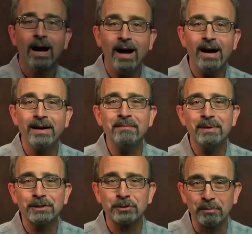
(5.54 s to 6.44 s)
Hi, I'm
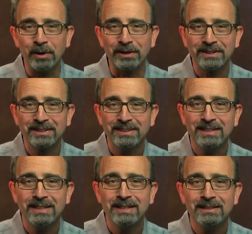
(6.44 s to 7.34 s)
Pastor Marc.
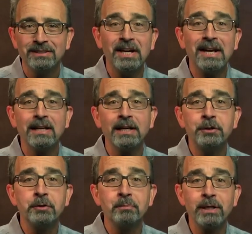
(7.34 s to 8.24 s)
Today I'd like
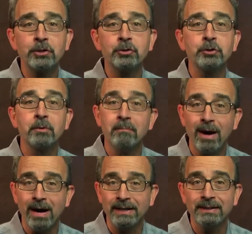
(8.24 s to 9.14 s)
you to picture your
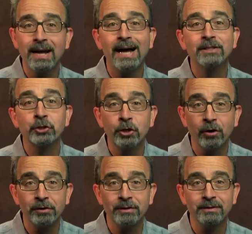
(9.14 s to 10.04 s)
mind as a
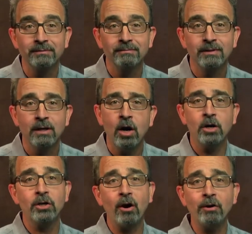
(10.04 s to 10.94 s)
garden. A
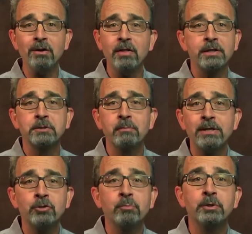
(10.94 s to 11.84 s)
garden that is
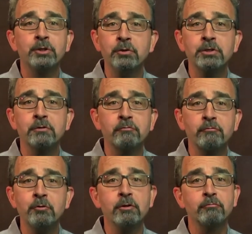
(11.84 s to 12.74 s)
meant to produce the
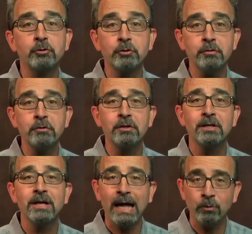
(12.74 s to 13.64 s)
fruit of truth
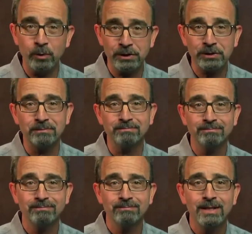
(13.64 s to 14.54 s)
and wisdom.
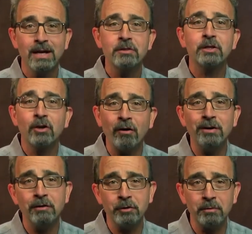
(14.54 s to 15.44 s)
The
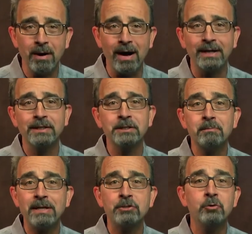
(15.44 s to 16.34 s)
garden of your mind is
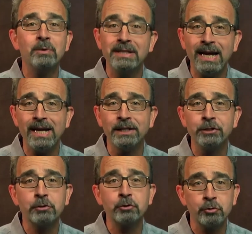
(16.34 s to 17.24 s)
meant to engage
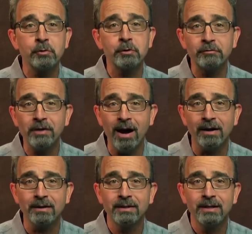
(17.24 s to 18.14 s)
the truth of God.
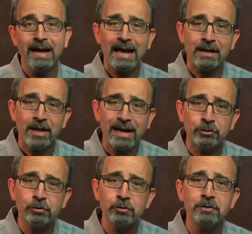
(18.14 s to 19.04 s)
And that
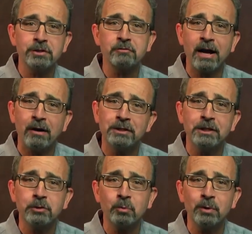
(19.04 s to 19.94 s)
truth is found in
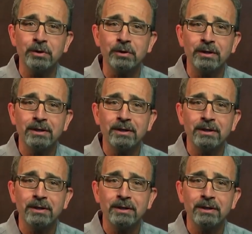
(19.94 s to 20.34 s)
His Word.